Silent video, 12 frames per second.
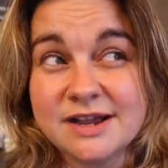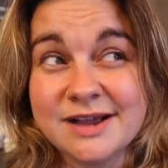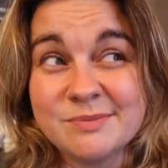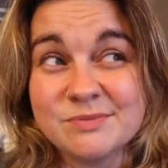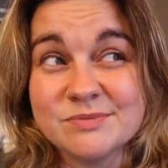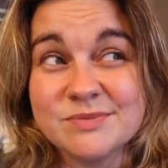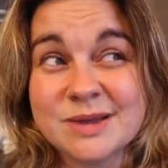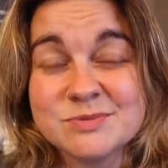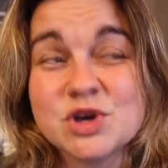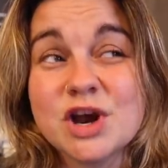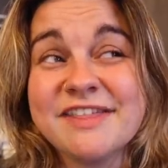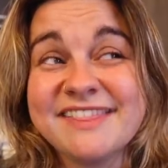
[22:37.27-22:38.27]
I'm I'm
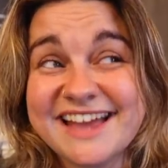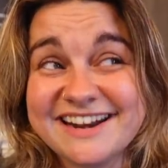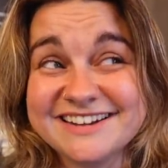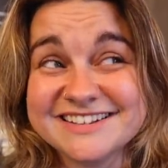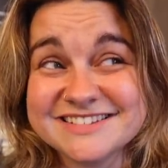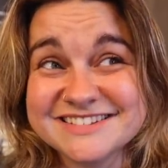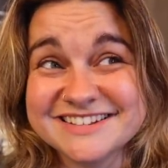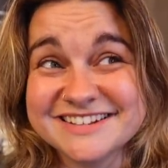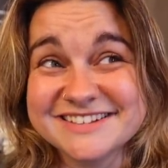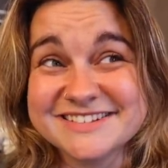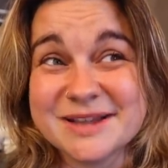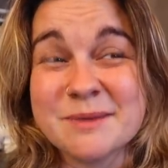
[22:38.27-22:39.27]
sorry that it is
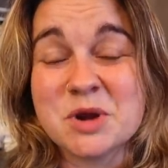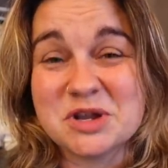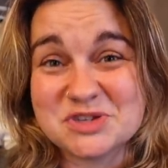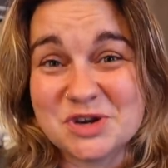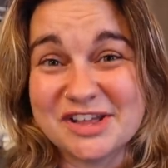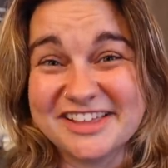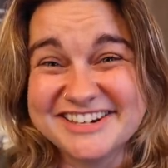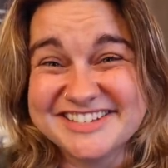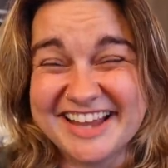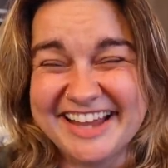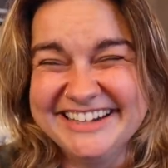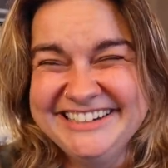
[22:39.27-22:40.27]
intense. I'm not sorry that I
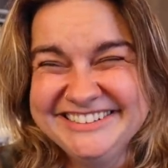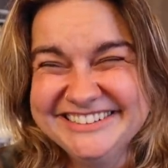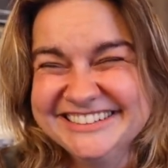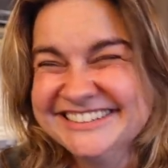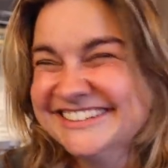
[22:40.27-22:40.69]
said it.